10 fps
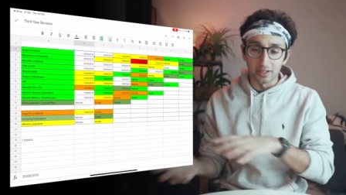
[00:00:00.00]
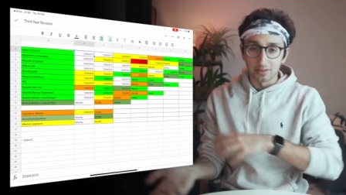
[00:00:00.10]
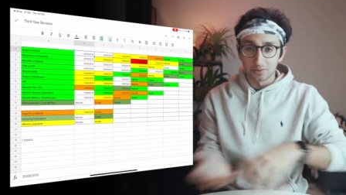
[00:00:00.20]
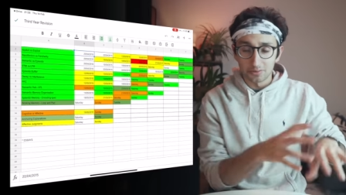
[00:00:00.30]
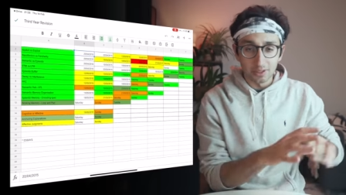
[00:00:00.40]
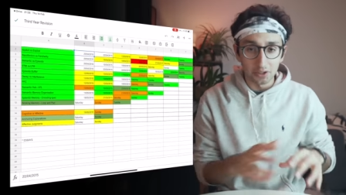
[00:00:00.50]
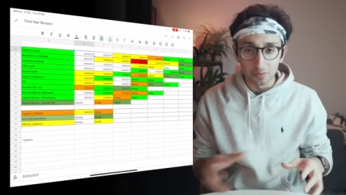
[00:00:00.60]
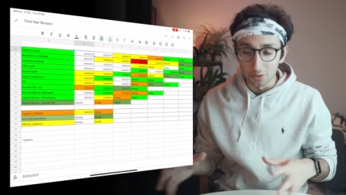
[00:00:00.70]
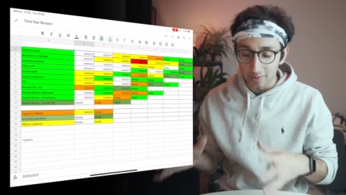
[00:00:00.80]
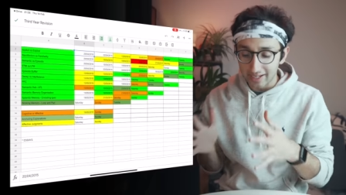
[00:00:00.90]
but I'll
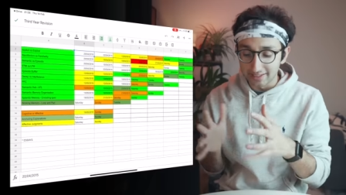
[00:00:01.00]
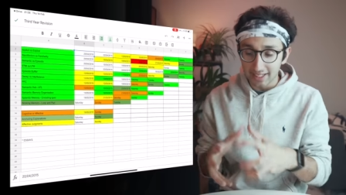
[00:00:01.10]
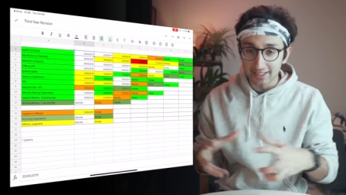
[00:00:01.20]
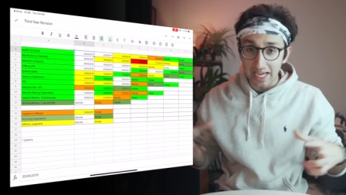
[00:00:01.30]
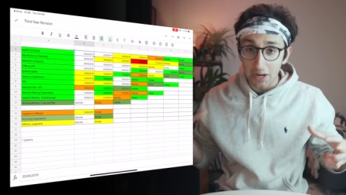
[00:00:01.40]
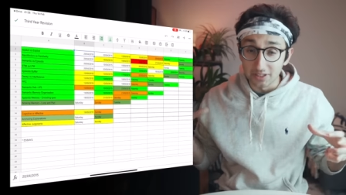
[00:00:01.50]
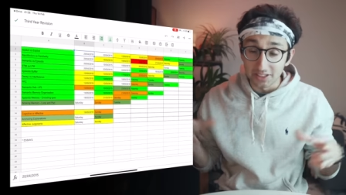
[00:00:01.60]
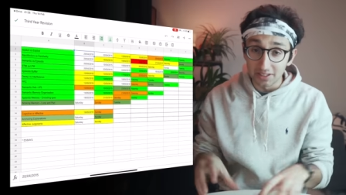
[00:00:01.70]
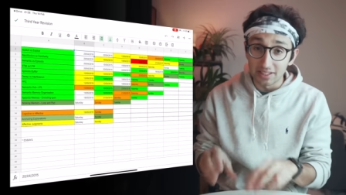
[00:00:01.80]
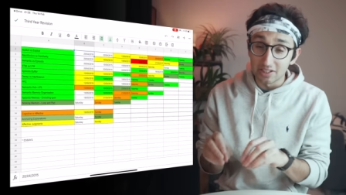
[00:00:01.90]
talk more about exactly how I
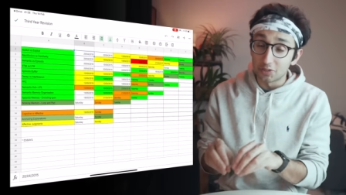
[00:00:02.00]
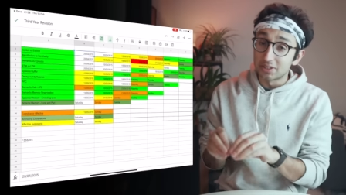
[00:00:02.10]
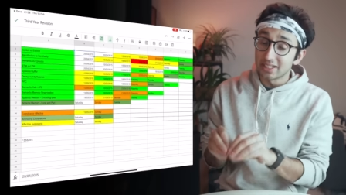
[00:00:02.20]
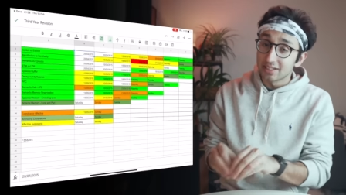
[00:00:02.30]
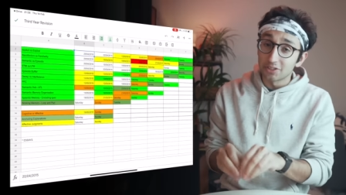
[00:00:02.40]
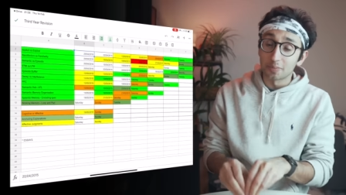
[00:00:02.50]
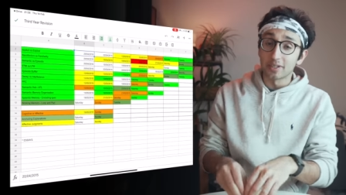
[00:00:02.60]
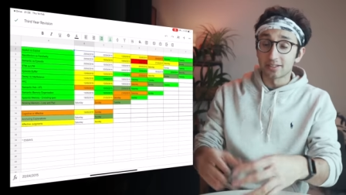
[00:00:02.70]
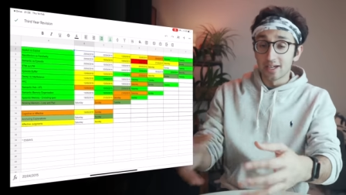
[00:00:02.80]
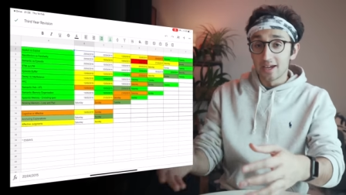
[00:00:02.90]
studied these particular
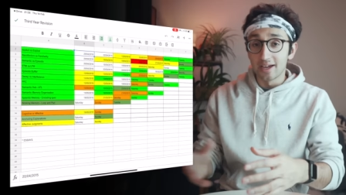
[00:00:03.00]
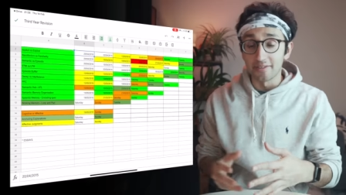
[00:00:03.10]
topics